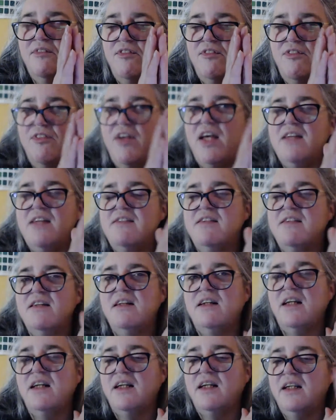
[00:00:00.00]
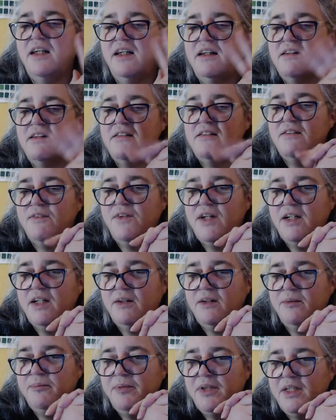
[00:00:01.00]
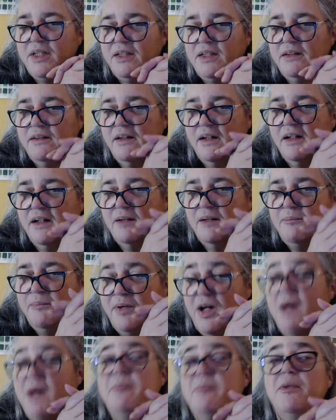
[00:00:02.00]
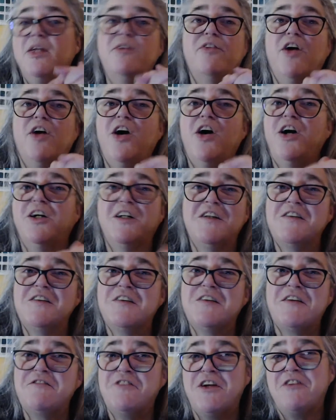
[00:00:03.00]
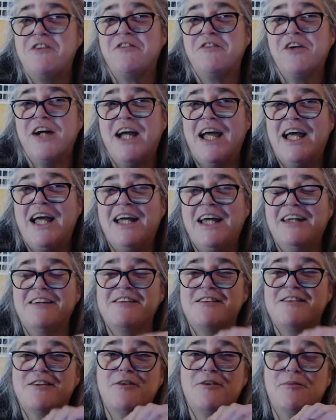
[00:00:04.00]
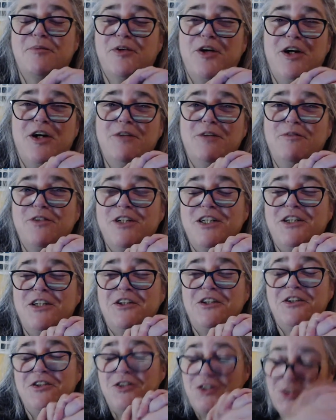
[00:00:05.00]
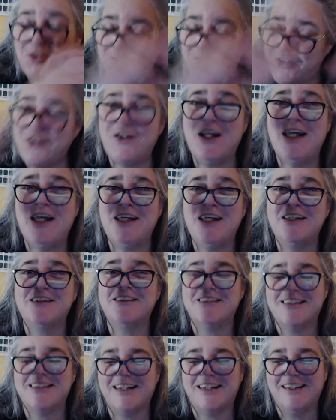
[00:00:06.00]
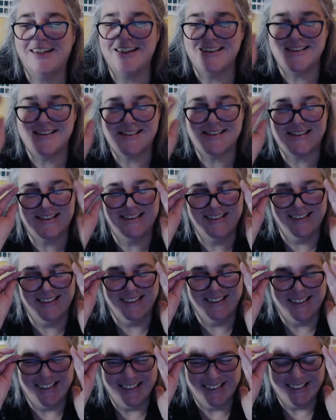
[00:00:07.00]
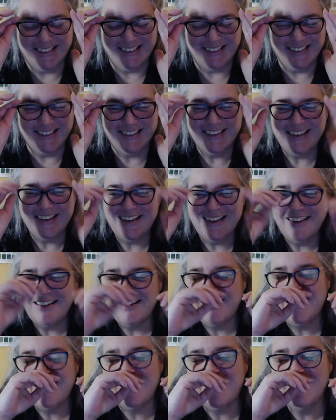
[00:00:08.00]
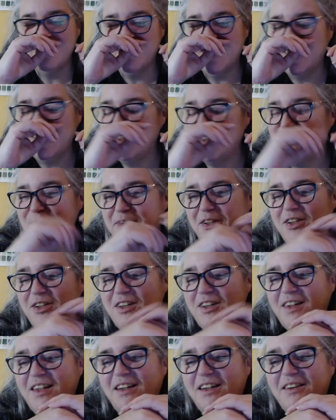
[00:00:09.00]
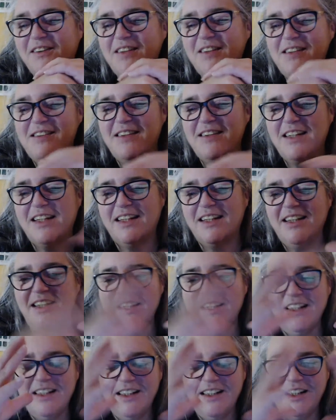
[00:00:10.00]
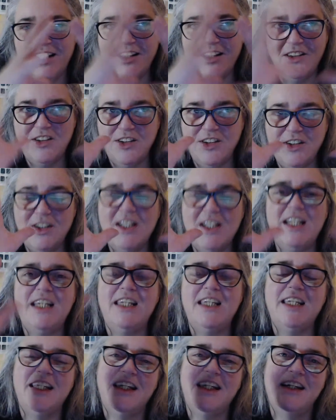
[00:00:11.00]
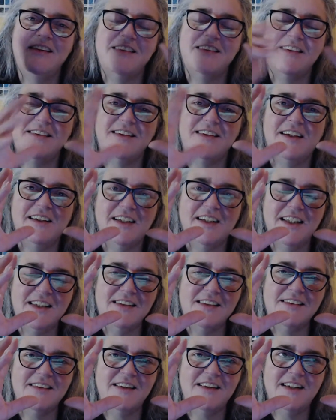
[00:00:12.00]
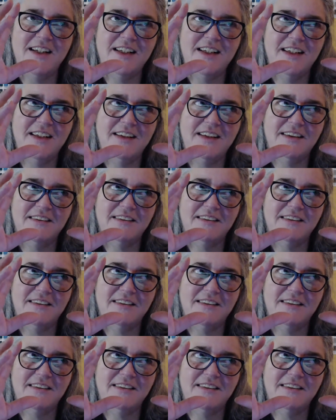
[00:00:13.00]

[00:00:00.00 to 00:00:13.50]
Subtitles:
pheasant in it as well, but I'm probably wrong because I've never had it. So, Bronwyn, you go ahead and tell us. I've heard about it though. It's like a turkey that has a duck inside it,